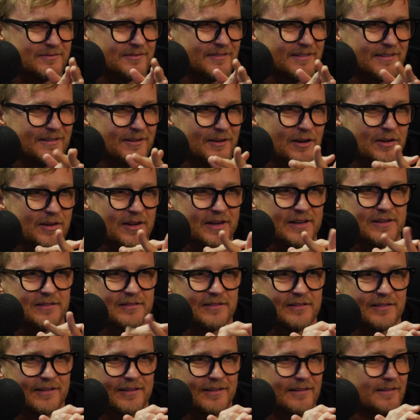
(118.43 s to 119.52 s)
You know, they
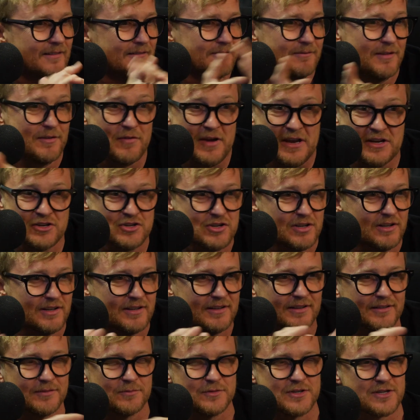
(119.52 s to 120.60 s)

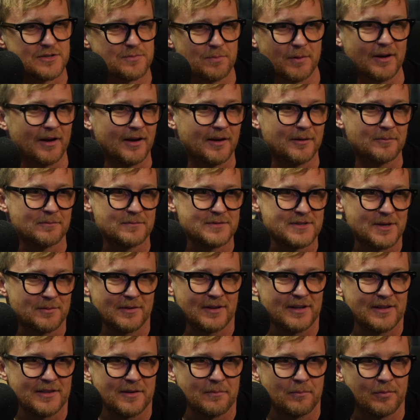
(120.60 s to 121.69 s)
eventually it just became something
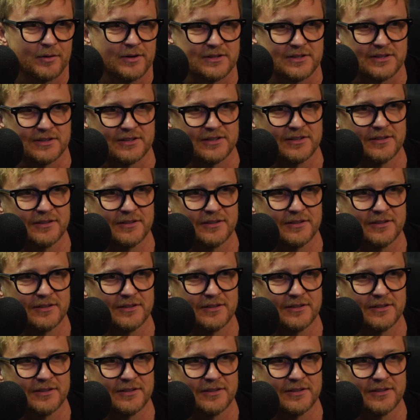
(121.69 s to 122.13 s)
that they printed.